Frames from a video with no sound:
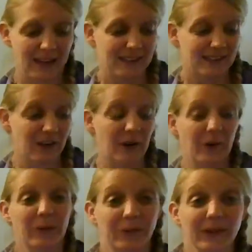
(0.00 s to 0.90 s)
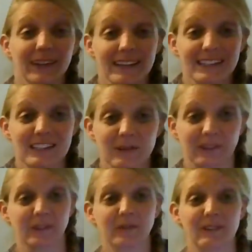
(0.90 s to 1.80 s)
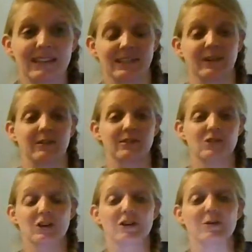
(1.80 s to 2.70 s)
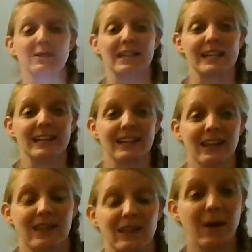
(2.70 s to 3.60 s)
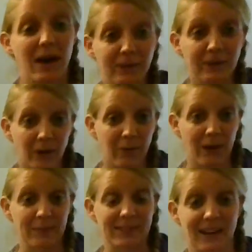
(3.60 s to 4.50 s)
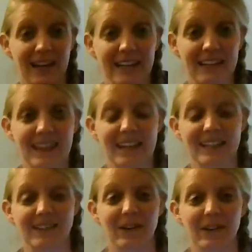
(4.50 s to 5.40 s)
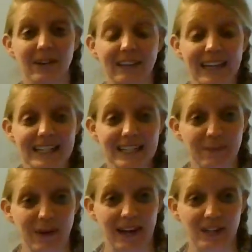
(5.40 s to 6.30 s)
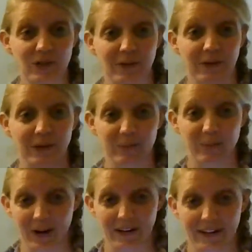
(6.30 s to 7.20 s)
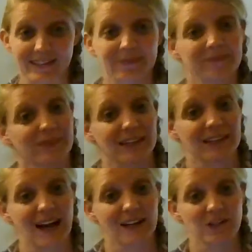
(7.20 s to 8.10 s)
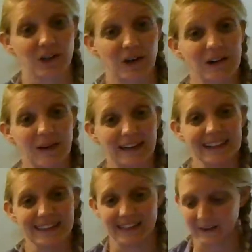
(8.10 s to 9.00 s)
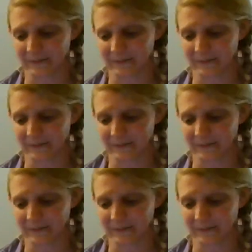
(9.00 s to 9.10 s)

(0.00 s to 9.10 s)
So we're going to do a little research using the PebbleGo website that's on our landing page for Rosa Parks, and I'll show you how to get there.